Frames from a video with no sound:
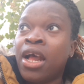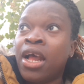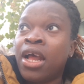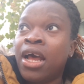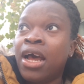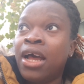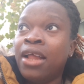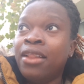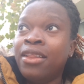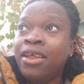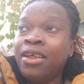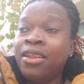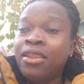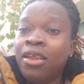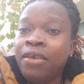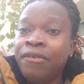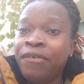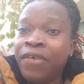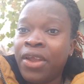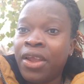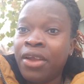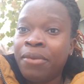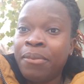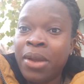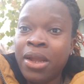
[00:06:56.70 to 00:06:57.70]
And then the
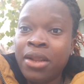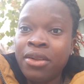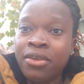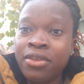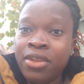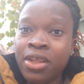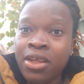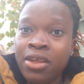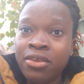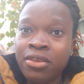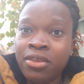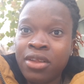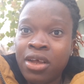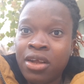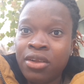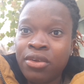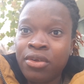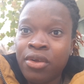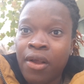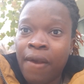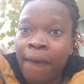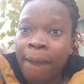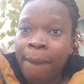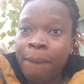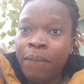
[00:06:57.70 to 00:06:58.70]
fireman then start
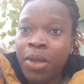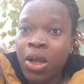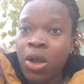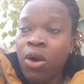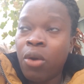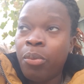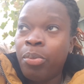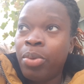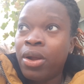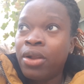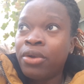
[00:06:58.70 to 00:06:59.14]
up